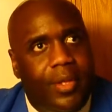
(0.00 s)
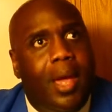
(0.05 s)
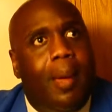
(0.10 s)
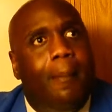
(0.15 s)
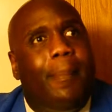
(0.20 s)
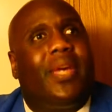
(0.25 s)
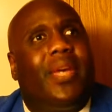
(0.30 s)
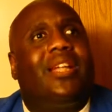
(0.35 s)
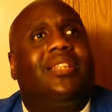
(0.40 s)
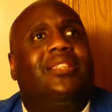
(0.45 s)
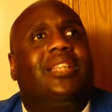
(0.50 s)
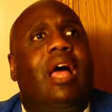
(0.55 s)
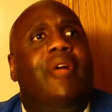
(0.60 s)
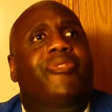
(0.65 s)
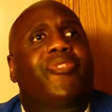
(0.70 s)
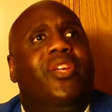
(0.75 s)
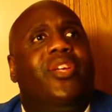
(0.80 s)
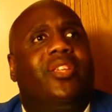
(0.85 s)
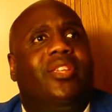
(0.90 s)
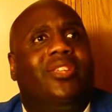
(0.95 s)
Because I
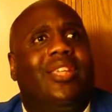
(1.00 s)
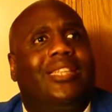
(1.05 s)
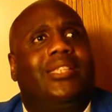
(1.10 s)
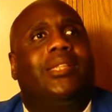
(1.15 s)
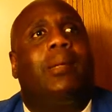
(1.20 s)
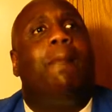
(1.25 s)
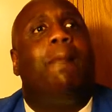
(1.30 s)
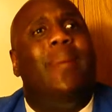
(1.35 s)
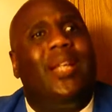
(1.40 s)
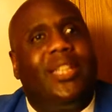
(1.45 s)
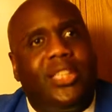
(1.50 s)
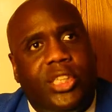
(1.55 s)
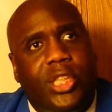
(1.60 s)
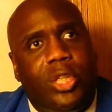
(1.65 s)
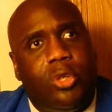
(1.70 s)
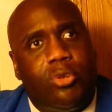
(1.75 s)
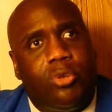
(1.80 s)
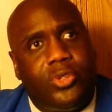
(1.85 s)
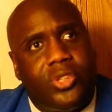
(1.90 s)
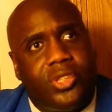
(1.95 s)
think that that's
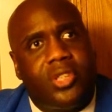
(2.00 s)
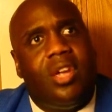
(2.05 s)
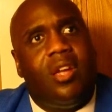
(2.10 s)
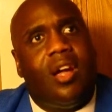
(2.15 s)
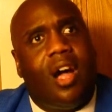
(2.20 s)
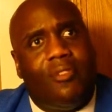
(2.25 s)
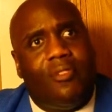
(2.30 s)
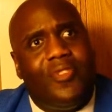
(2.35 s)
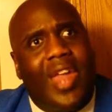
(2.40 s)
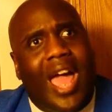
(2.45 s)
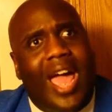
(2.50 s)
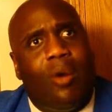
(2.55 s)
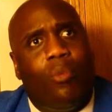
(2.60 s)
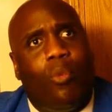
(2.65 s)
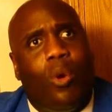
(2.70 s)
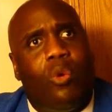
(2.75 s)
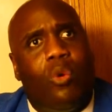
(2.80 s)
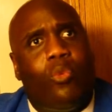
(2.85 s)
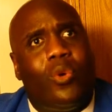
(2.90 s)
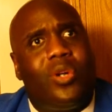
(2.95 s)
misuse of
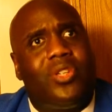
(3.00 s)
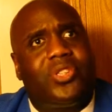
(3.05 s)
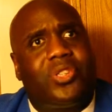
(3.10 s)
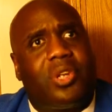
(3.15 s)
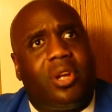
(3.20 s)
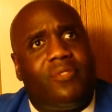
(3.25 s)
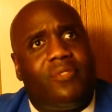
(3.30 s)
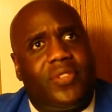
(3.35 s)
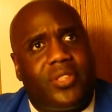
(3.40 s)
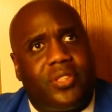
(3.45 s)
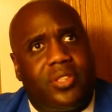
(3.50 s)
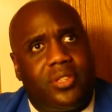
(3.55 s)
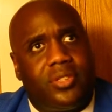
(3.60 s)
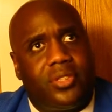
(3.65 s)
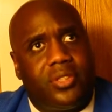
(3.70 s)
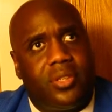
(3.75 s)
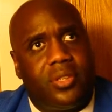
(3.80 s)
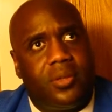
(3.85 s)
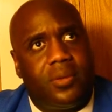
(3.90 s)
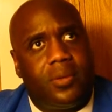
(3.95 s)
911
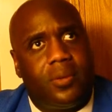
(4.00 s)
services.